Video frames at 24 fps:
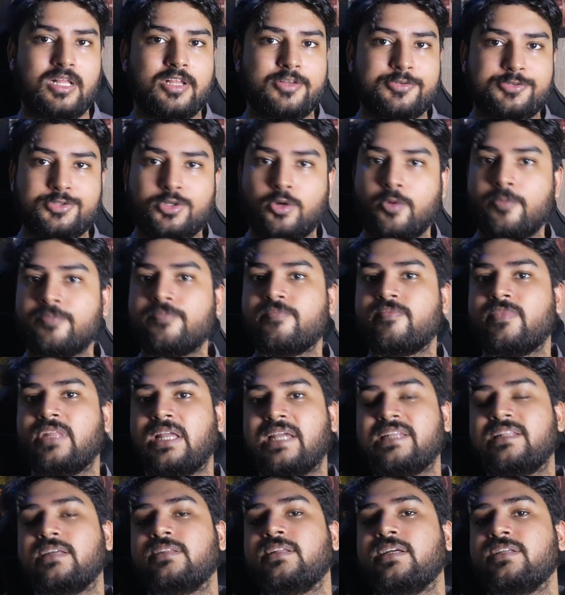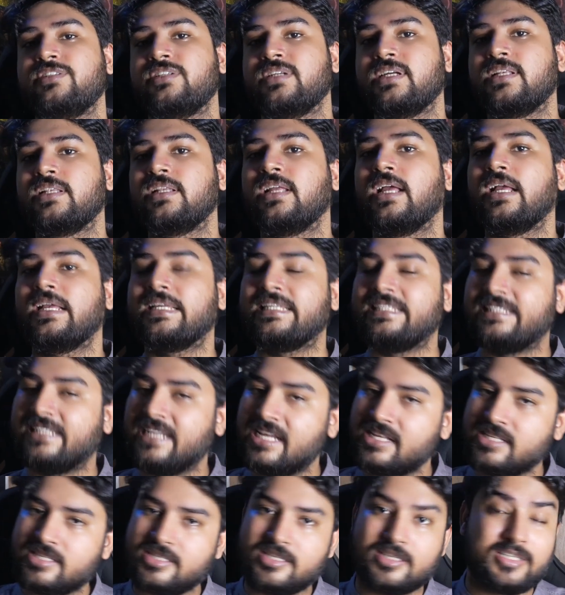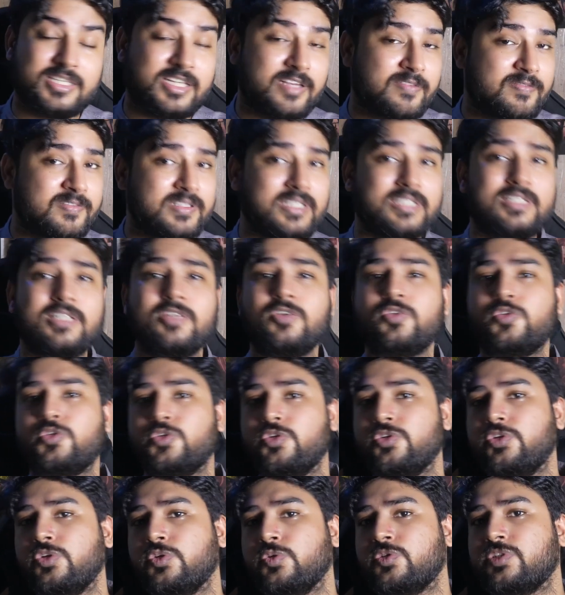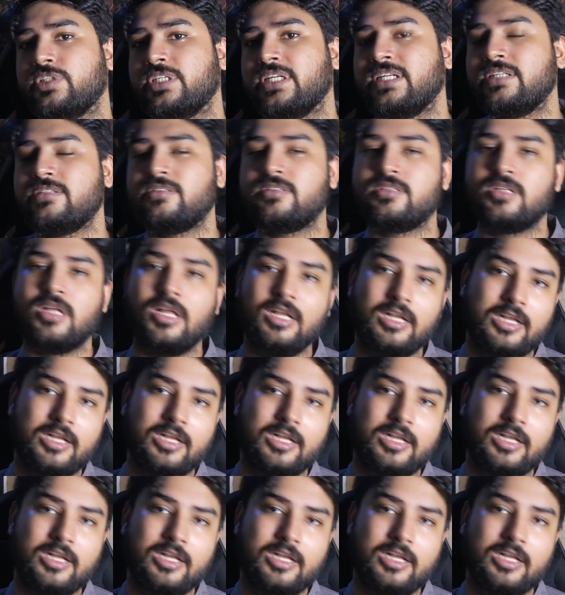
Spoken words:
So in a nutshell, yes, definitely you should use sheets.